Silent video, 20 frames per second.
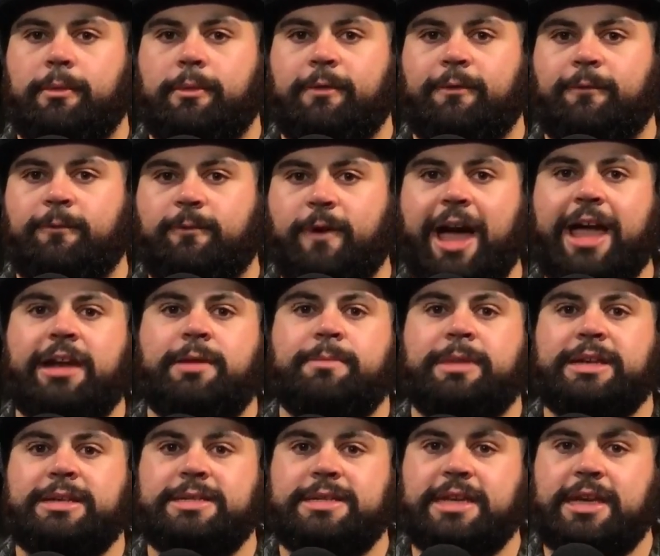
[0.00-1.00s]

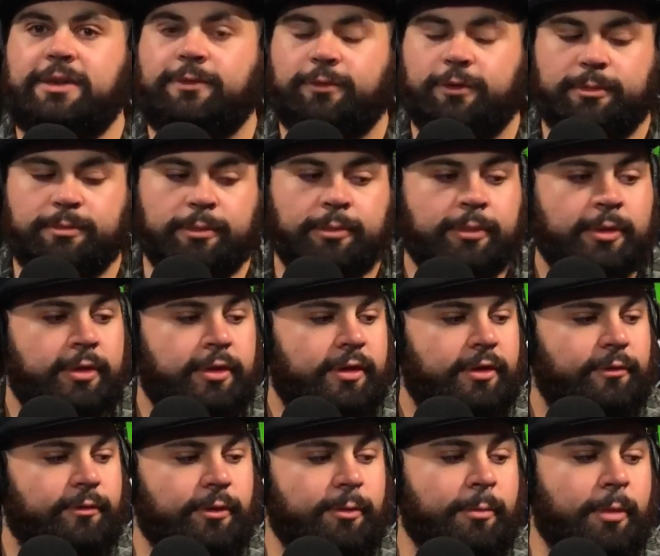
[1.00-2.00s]
vitamin D from
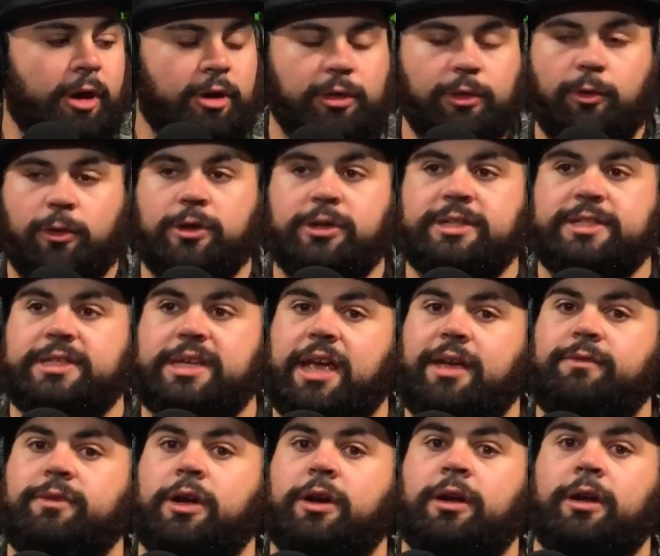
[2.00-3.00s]
our Lord and
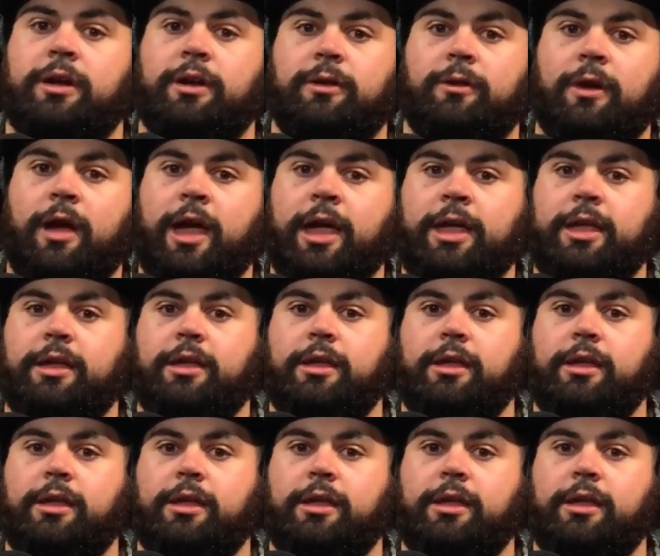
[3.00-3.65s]
Savior, right?